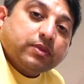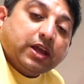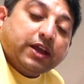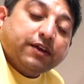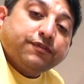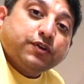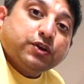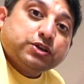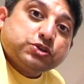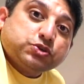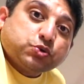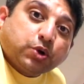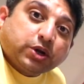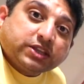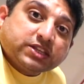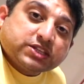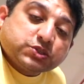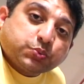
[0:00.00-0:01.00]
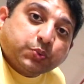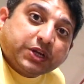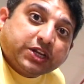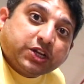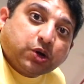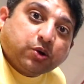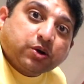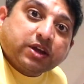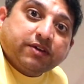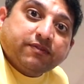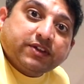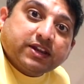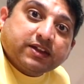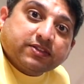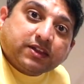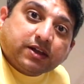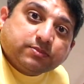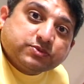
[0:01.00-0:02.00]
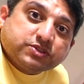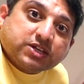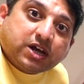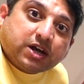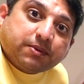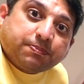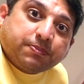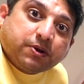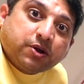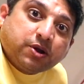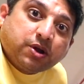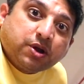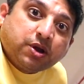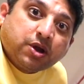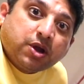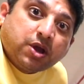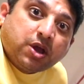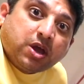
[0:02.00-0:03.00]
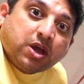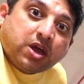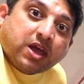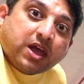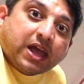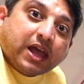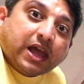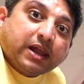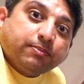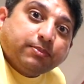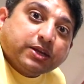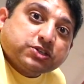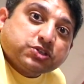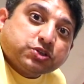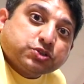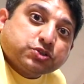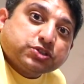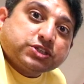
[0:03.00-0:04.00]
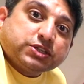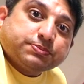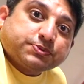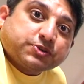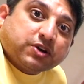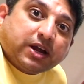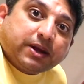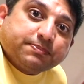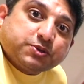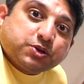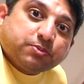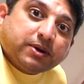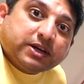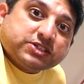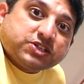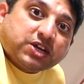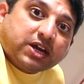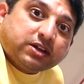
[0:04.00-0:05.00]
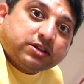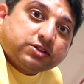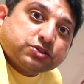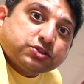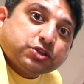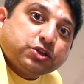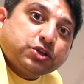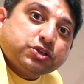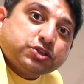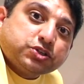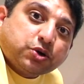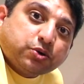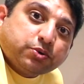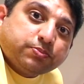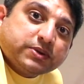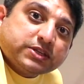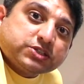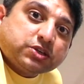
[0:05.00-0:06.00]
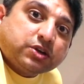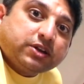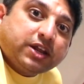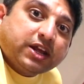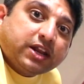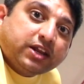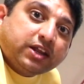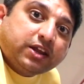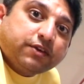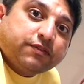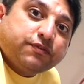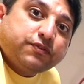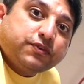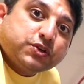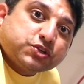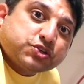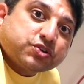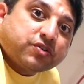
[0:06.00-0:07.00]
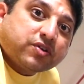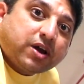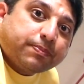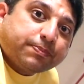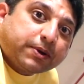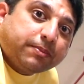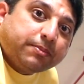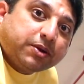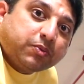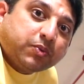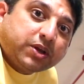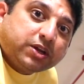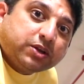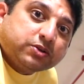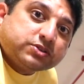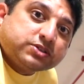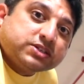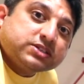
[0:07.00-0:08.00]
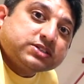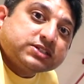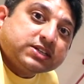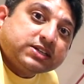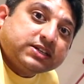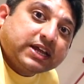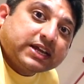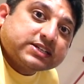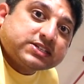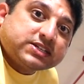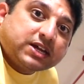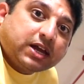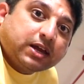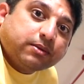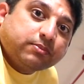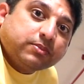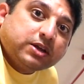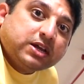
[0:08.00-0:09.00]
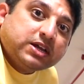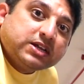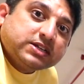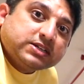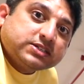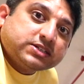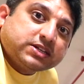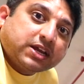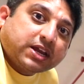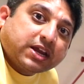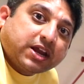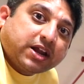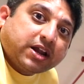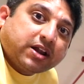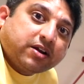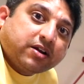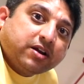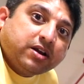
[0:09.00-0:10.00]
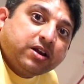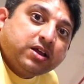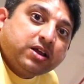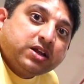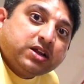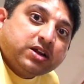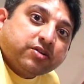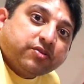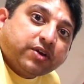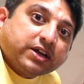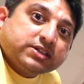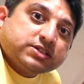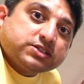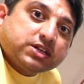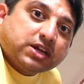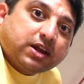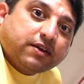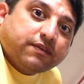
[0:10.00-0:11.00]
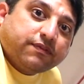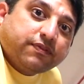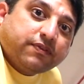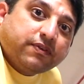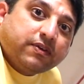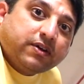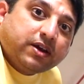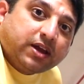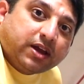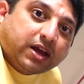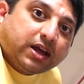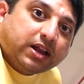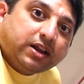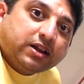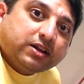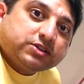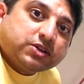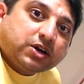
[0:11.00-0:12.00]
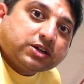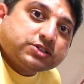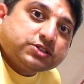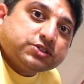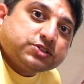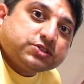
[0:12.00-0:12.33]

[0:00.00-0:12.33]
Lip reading: If you enjoyed this video, give it a thumbs up and make sure to subscribe to my channel so you don't miss on any future upcoming videos. Till next time, take care, ride safe, and I'll talk to you